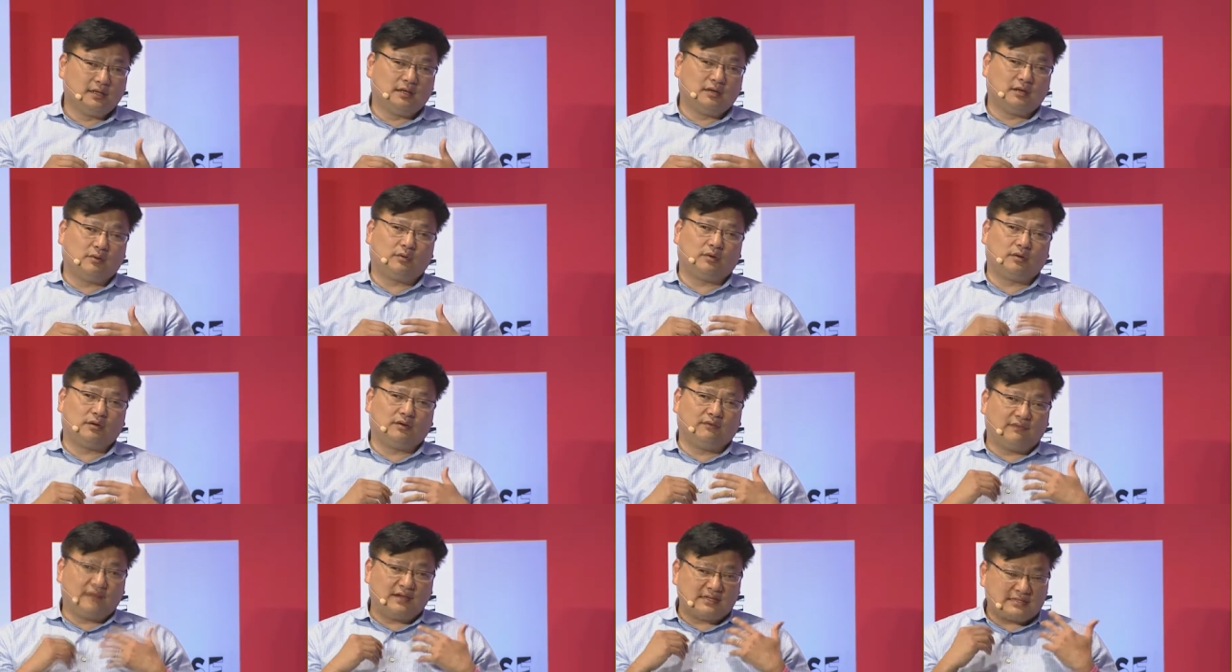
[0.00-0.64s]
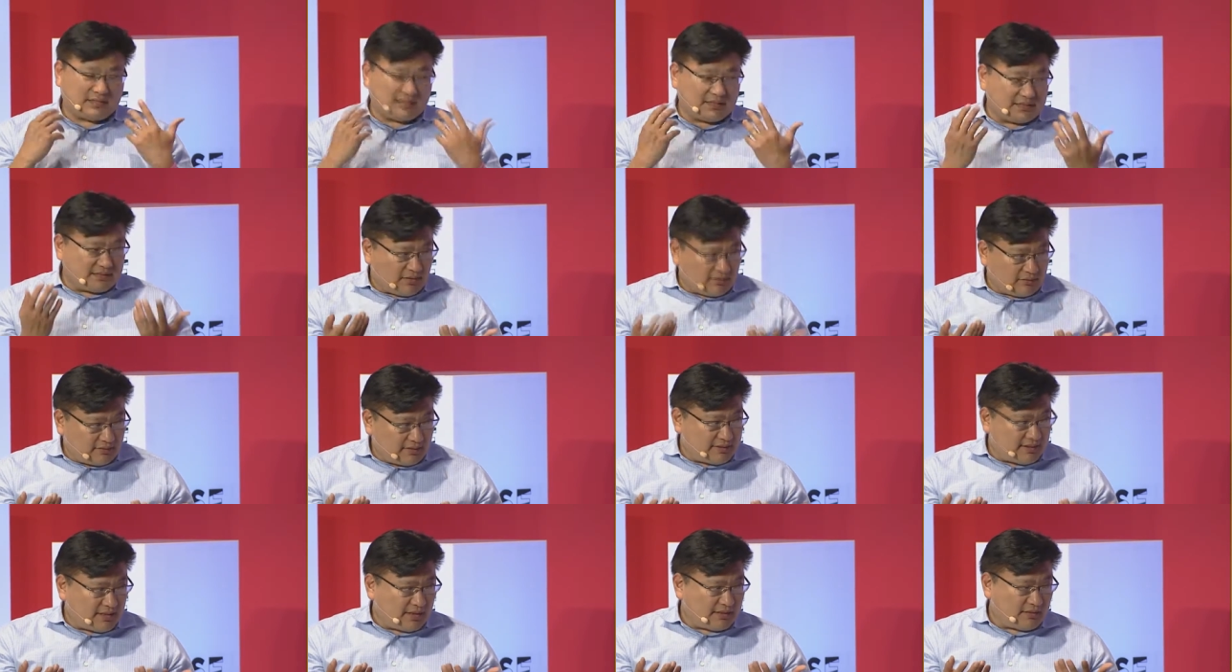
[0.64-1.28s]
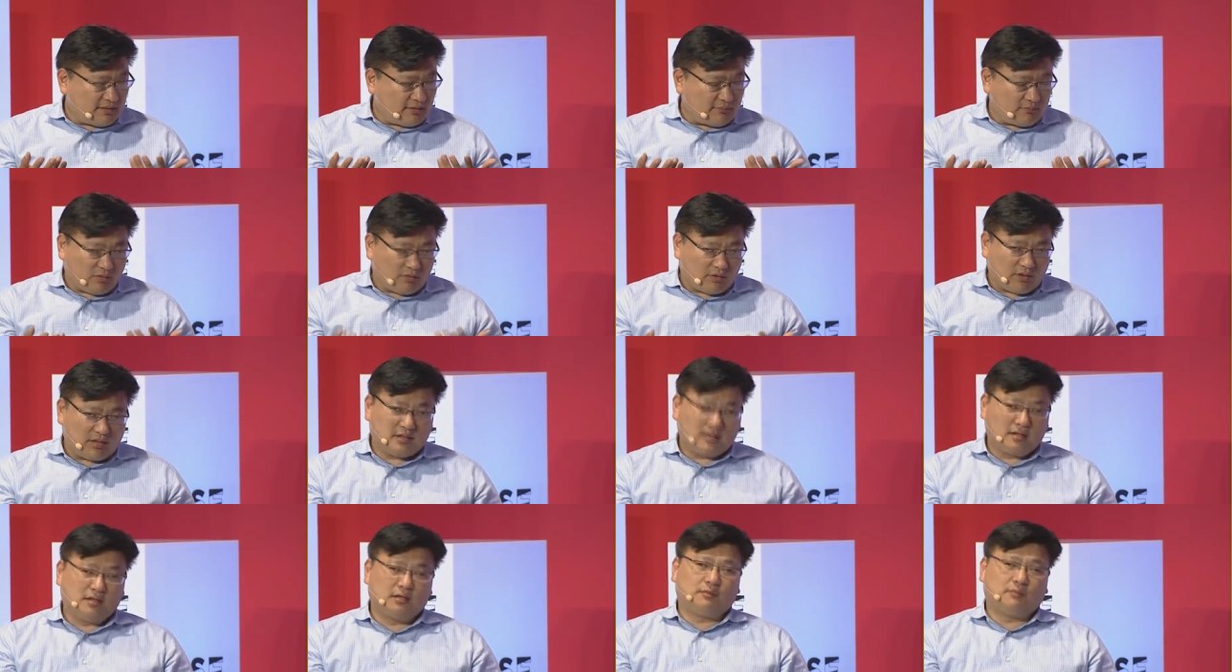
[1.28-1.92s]
We're investing in Southeast Asia more.
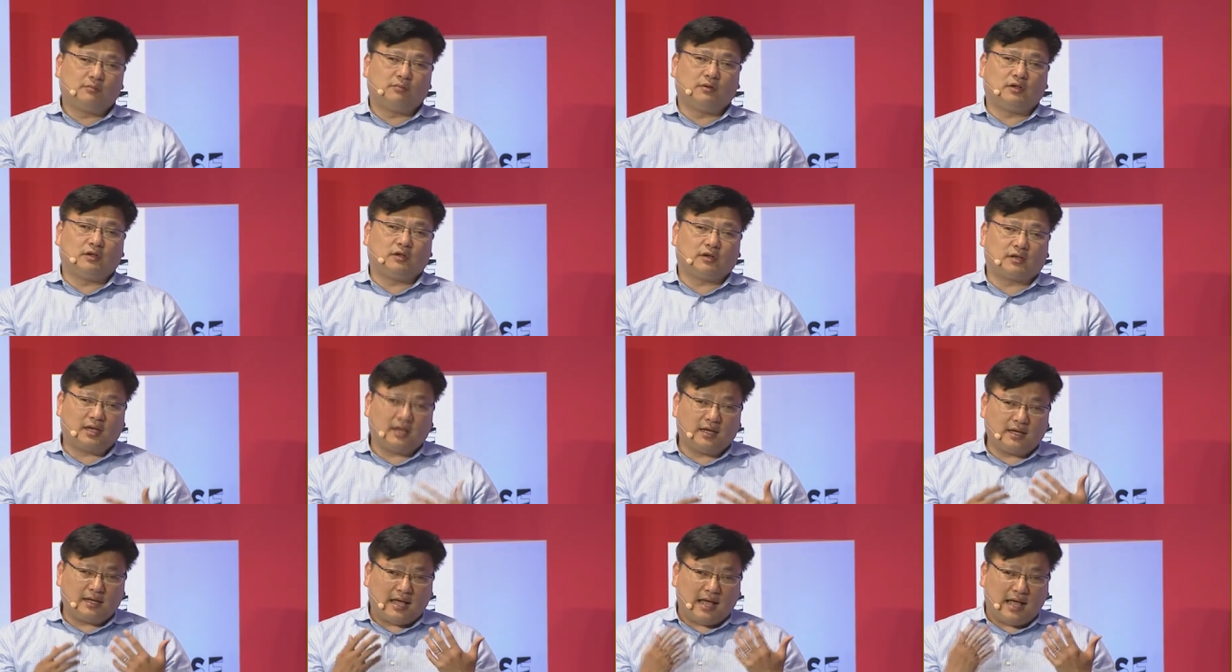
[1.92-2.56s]
We're looking